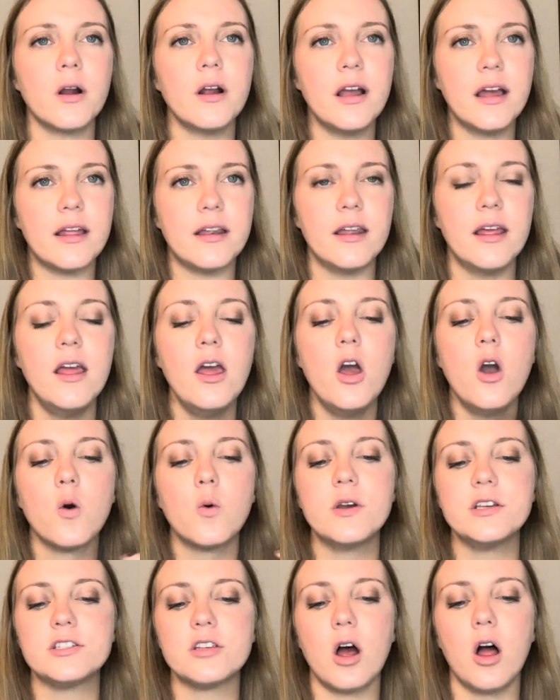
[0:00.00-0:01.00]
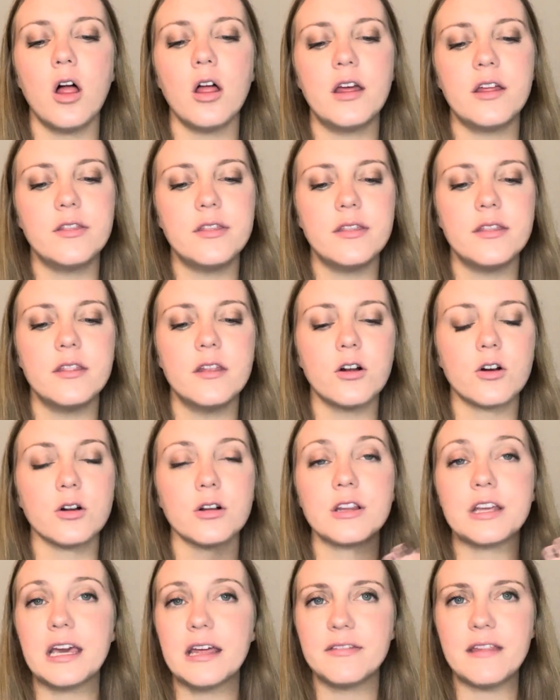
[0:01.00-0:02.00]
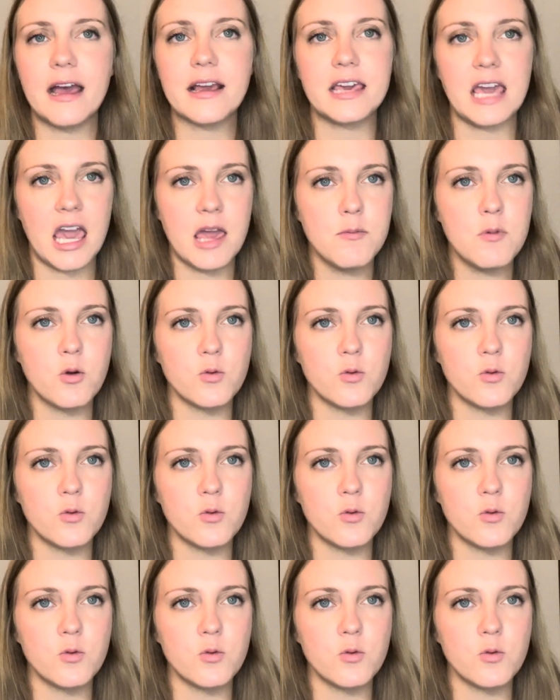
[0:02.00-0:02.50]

And we saw early in that game,